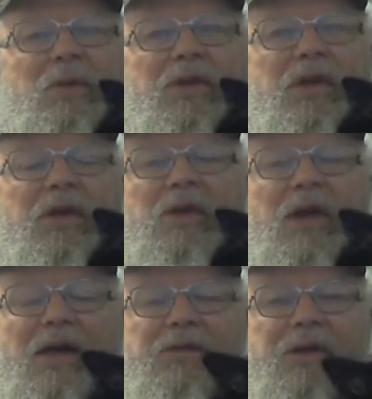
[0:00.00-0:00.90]
the
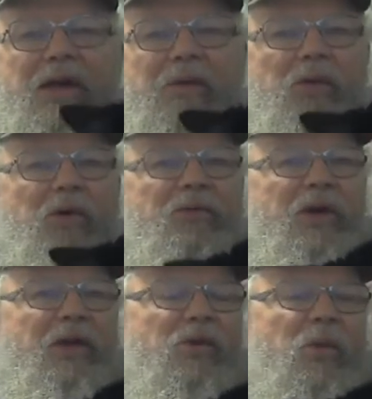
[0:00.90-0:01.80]
Curiosity rover
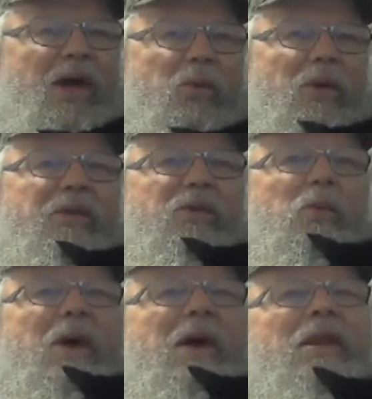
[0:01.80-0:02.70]
is quite a ways
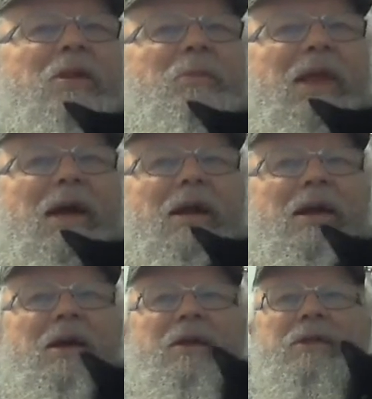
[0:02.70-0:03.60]
away on the planet,
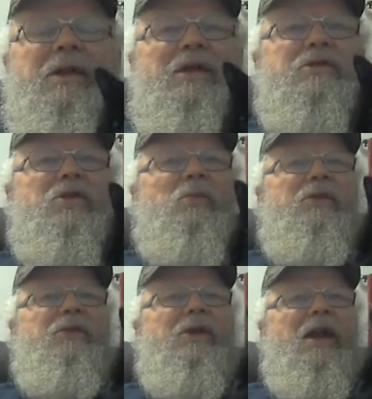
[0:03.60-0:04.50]
the dust storm
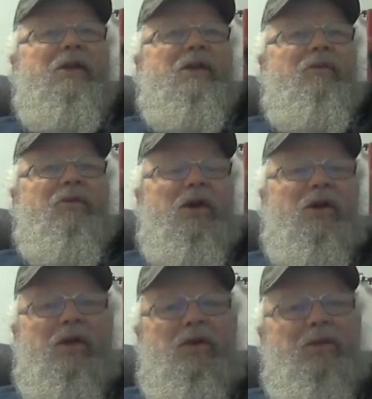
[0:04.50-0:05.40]
was not as severe,
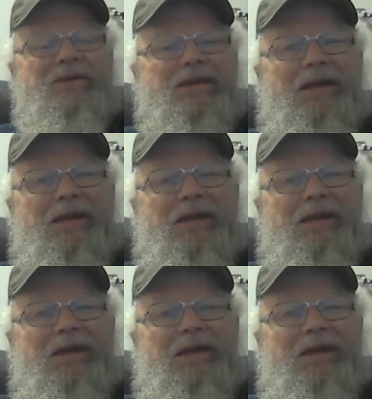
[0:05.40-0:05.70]
although it's getting